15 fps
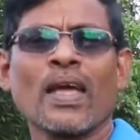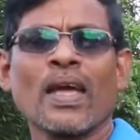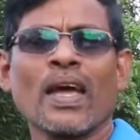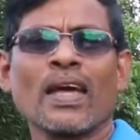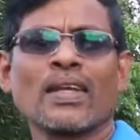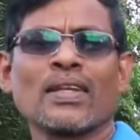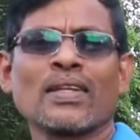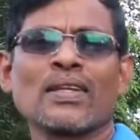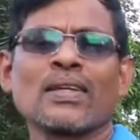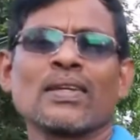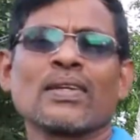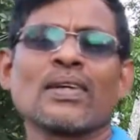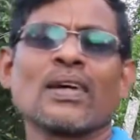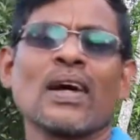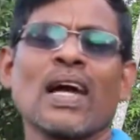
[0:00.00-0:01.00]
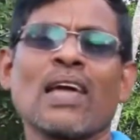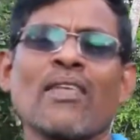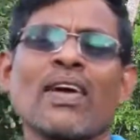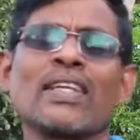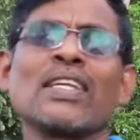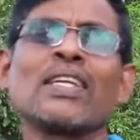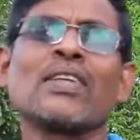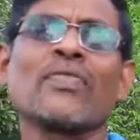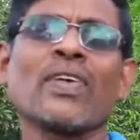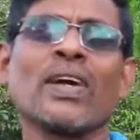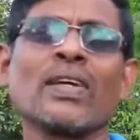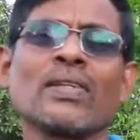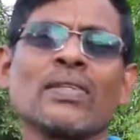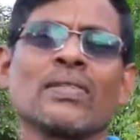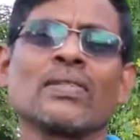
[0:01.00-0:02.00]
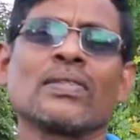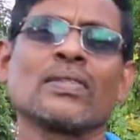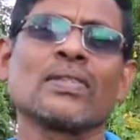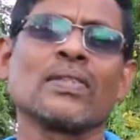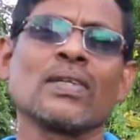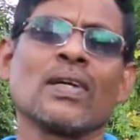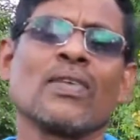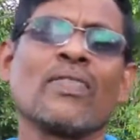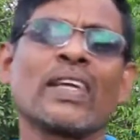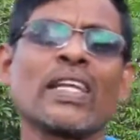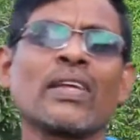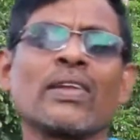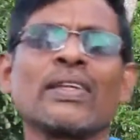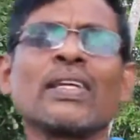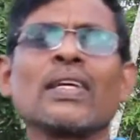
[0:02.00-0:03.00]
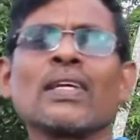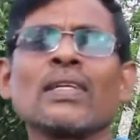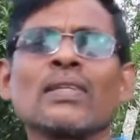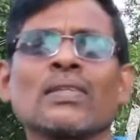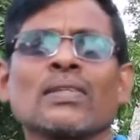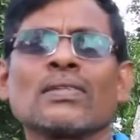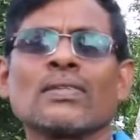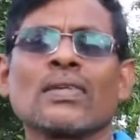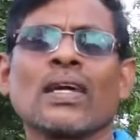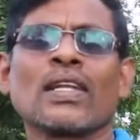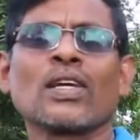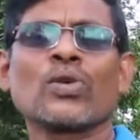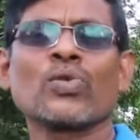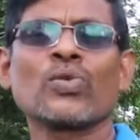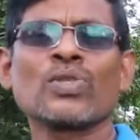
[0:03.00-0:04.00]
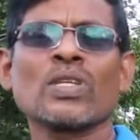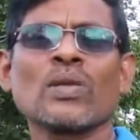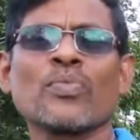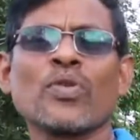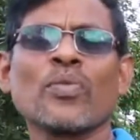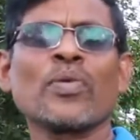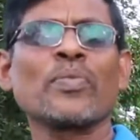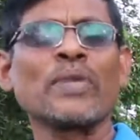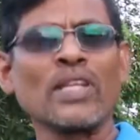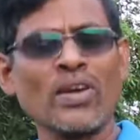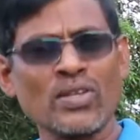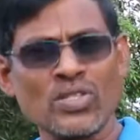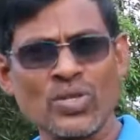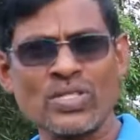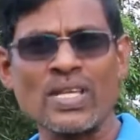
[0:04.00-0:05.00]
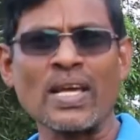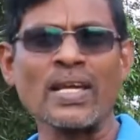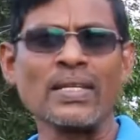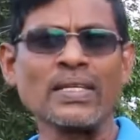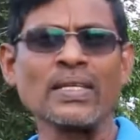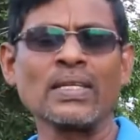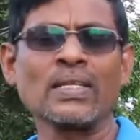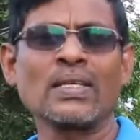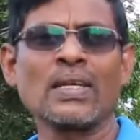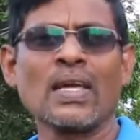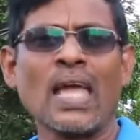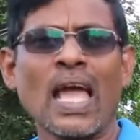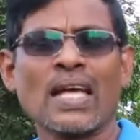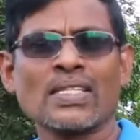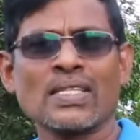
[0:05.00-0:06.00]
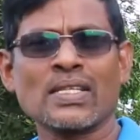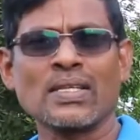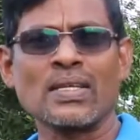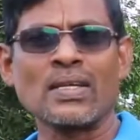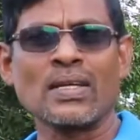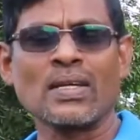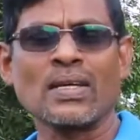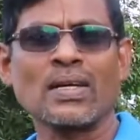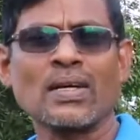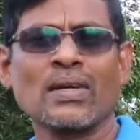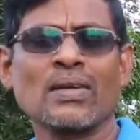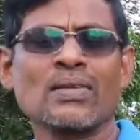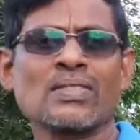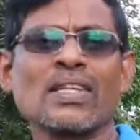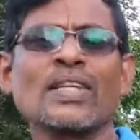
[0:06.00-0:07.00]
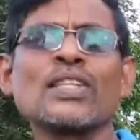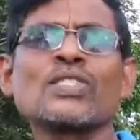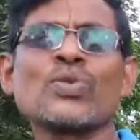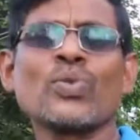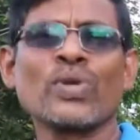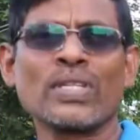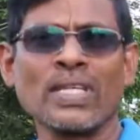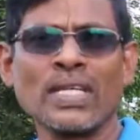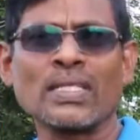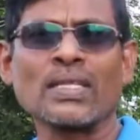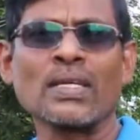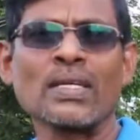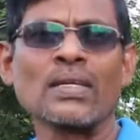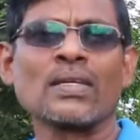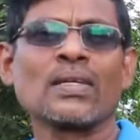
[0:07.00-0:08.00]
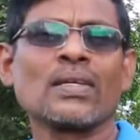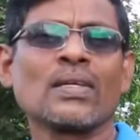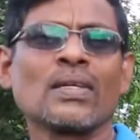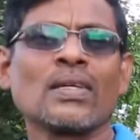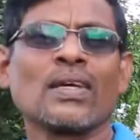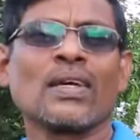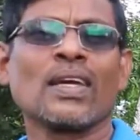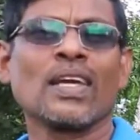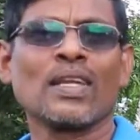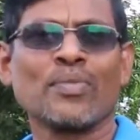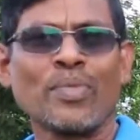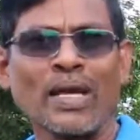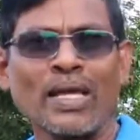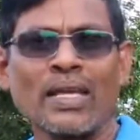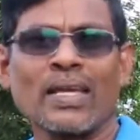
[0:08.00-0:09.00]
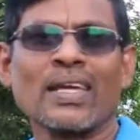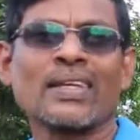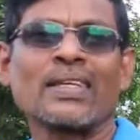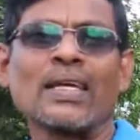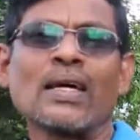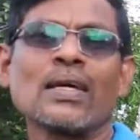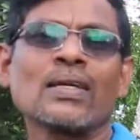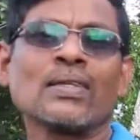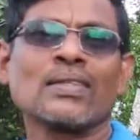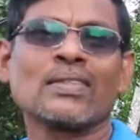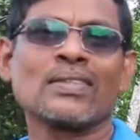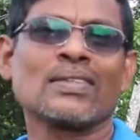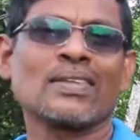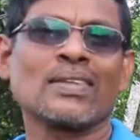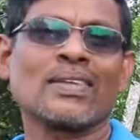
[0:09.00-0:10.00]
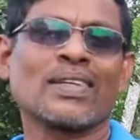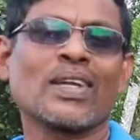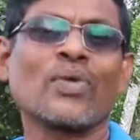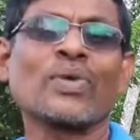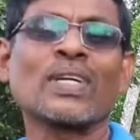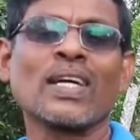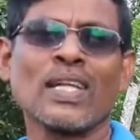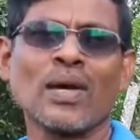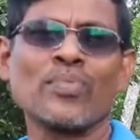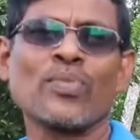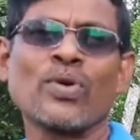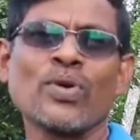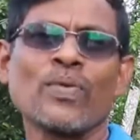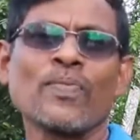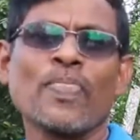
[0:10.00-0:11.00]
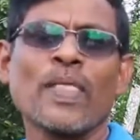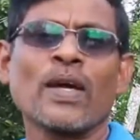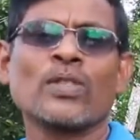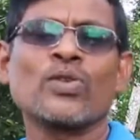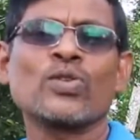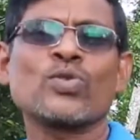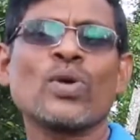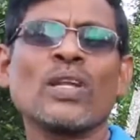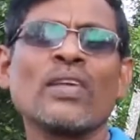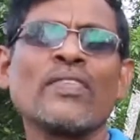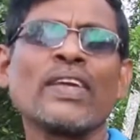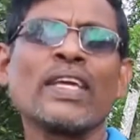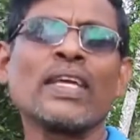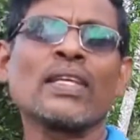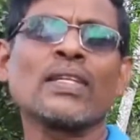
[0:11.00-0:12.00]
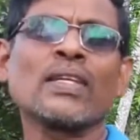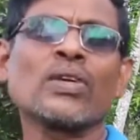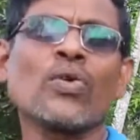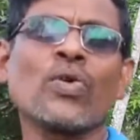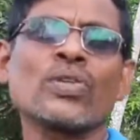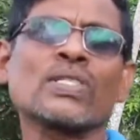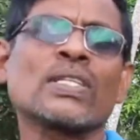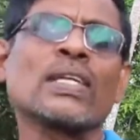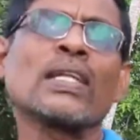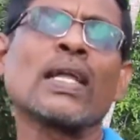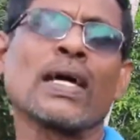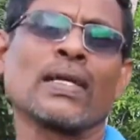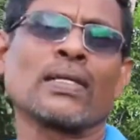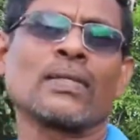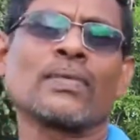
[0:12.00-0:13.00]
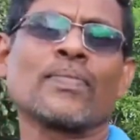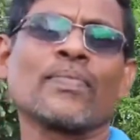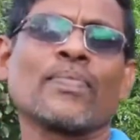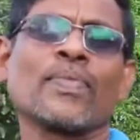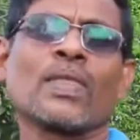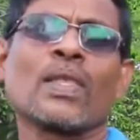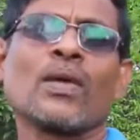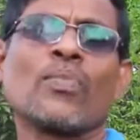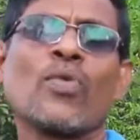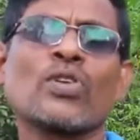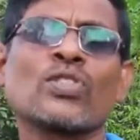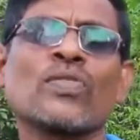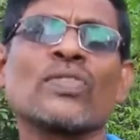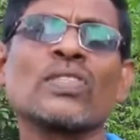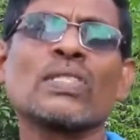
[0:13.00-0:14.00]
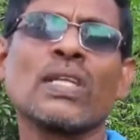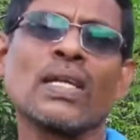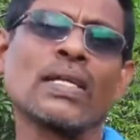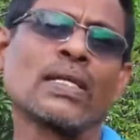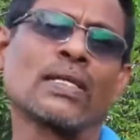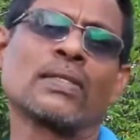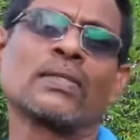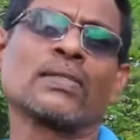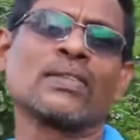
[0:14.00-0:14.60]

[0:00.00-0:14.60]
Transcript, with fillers: and I have identified a very critical and a crucial problem in our society as a uh, Sunday school teacher in my area around Colombo. Those who are living in the coastal line, most of the children